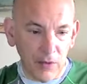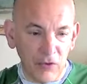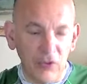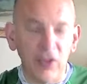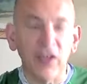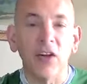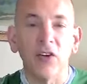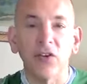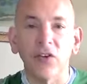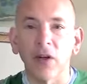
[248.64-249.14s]

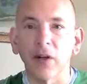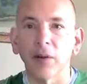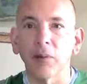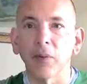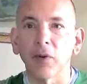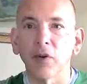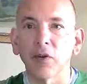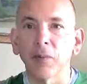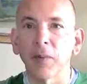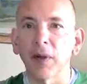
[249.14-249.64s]
synergy,
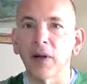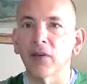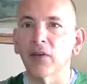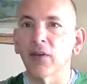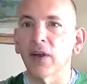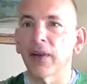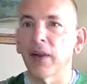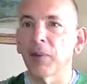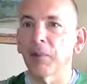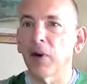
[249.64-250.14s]
which means
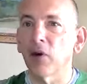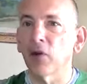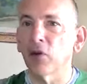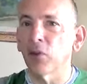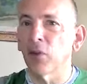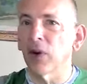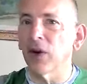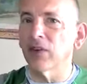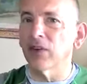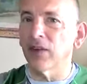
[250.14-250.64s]
that they both
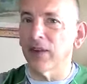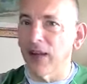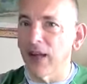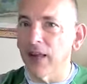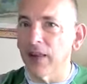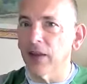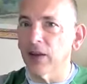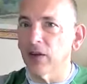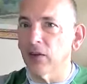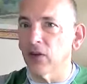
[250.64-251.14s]
work
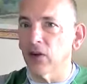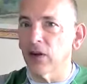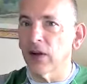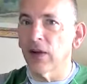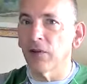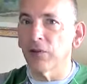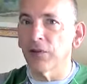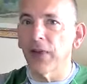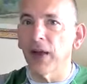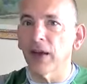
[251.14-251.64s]
together to
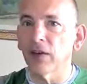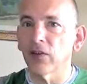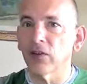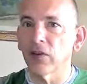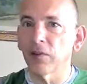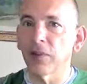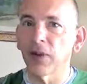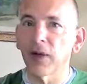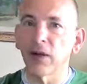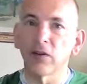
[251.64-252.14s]
give that
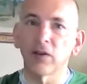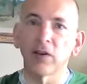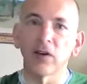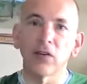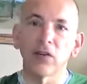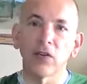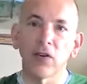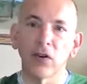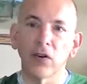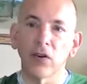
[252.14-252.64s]
stability
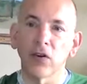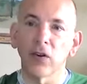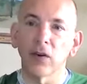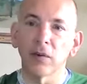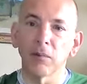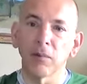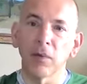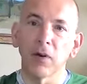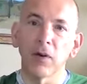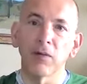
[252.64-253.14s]
so you
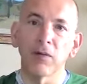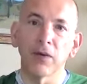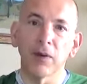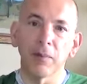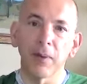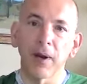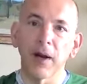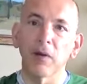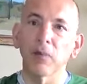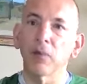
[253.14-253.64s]
can move it
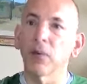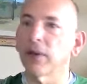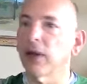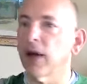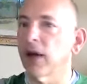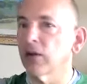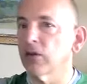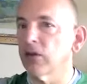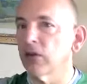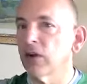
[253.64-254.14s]
about
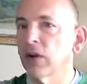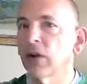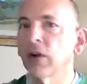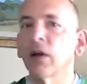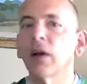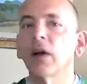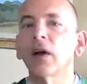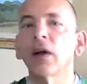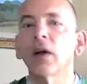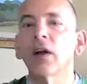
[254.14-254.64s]
without
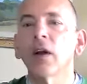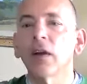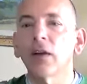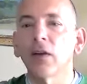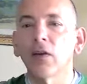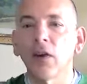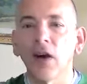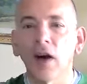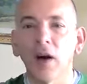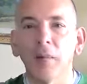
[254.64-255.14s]

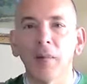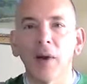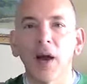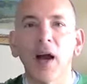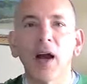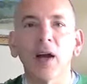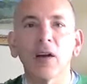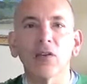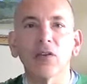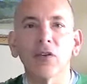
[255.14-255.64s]
your arm
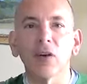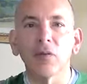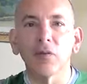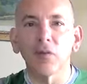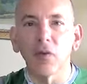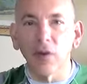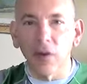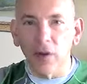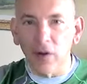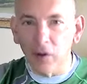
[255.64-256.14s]
actually
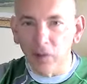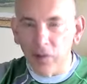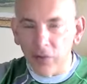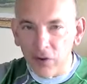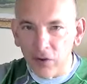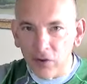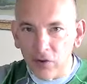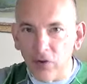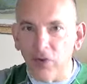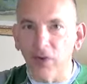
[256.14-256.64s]
falling off
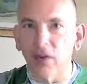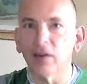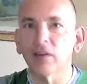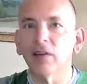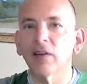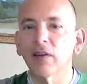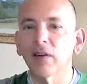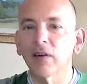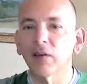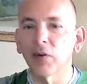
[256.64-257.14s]
its socket,
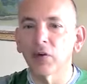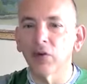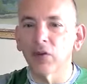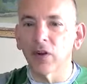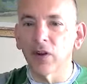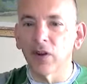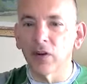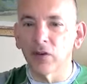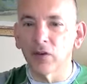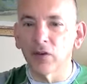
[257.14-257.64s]
which
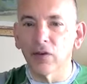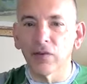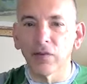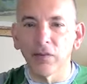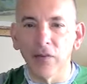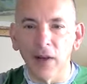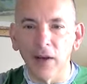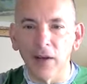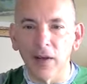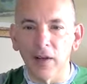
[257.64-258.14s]
is
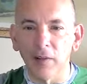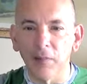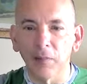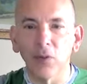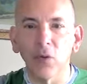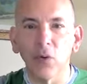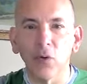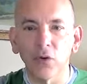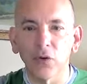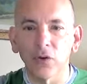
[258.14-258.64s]
fairly
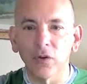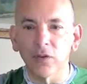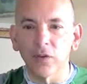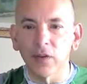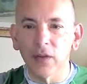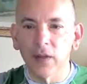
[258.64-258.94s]
important.